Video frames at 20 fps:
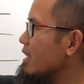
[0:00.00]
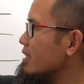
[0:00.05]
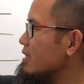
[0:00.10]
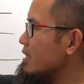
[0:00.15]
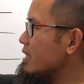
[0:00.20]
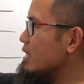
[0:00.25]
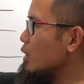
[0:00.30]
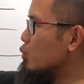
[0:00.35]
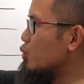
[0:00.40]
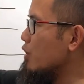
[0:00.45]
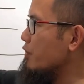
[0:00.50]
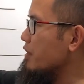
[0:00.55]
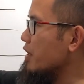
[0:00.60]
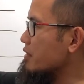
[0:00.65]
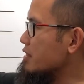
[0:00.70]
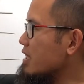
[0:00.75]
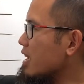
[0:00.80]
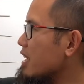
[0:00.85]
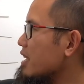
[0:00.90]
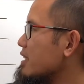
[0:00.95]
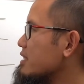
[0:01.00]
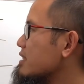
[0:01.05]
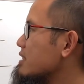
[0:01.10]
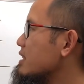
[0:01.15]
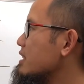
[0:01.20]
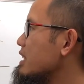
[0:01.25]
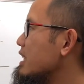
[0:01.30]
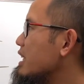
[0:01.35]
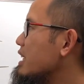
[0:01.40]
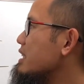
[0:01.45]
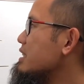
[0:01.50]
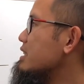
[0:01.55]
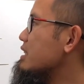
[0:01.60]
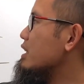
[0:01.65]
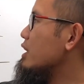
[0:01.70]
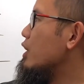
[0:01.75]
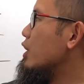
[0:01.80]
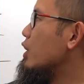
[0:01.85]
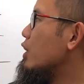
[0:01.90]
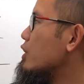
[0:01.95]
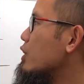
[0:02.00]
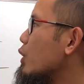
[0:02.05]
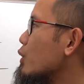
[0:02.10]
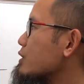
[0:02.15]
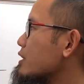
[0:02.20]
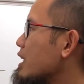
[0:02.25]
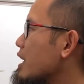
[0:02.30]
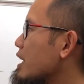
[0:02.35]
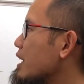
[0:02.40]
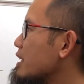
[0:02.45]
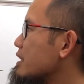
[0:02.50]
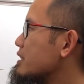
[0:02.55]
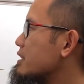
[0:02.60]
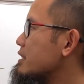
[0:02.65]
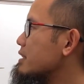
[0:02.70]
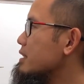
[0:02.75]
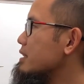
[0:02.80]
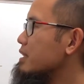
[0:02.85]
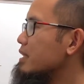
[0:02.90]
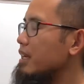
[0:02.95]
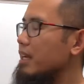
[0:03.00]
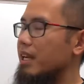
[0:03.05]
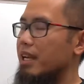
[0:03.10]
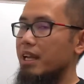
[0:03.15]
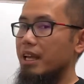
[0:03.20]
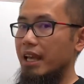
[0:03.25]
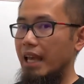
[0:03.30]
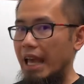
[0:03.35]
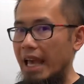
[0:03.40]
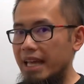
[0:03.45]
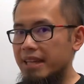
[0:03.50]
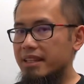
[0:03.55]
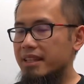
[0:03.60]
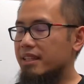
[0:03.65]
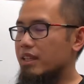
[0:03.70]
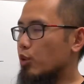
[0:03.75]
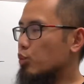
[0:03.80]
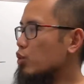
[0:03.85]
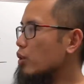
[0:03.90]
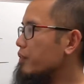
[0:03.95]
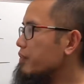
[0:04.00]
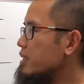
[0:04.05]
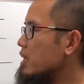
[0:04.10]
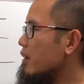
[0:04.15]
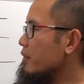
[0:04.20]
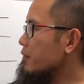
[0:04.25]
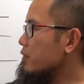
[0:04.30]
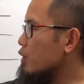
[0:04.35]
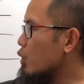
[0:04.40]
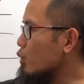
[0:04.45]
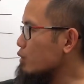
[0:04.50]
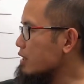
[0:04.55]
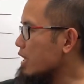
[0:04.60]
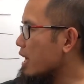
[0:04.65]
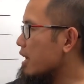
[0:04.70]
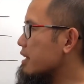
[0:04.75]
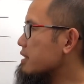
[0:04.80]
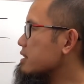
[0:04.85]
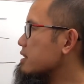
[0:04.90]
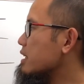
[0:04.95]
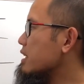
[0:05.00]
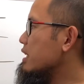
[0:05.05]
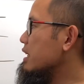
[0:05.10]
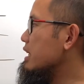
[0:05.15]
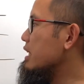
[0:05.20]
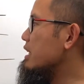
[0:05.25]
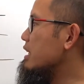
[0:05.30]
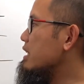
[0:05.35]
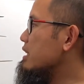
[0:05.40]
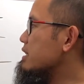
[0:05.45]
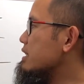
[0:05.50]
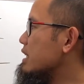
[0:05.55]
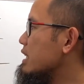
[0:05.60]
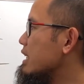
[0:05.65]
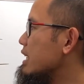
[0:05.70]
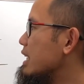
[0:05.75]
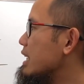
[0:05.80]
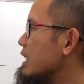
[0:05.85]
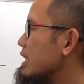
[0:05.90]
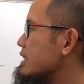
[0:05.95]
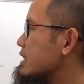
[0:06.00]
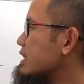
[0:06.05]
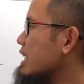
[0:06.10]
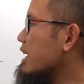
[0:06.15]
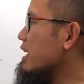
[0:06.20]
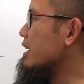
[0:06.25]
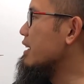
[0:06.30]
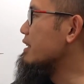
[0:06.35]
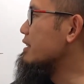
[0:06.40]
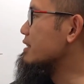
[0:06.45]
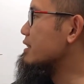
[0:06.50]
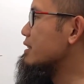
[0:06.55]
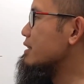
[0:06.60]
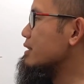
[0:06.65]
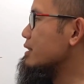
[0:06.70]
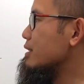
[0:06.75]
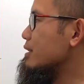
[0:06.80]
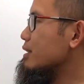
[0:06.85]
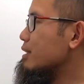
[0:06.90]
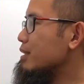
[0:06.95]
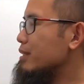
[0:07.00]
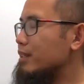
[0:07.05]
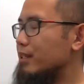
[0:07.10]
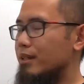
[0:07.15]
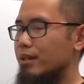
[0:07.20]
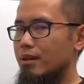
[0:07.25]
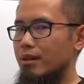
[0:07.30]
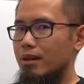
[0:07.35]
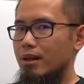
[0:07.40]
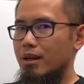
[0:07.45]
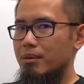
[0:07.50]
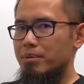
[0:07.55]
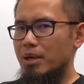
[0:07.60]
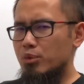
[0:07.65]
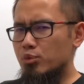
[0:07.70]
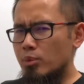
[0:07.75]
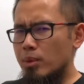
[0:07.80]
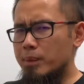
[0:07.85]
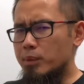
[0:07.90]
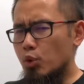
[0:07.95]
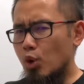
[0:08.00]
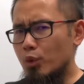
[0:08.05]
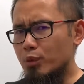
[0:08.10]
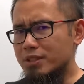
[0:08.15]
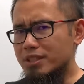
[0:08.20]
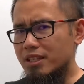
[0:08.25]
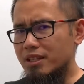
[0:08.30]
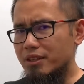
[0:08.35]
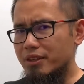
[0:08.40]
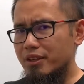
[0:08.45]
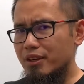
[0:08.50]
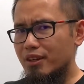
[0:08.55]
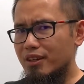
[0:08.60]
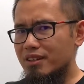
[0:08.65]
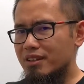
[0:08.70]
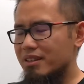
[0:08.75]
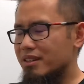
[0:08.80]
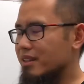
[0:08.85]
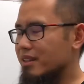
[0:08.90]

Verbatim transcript: The derivative of sine x is cosine x, and the derivative of cosine x is sine x. But remember what we said earlier?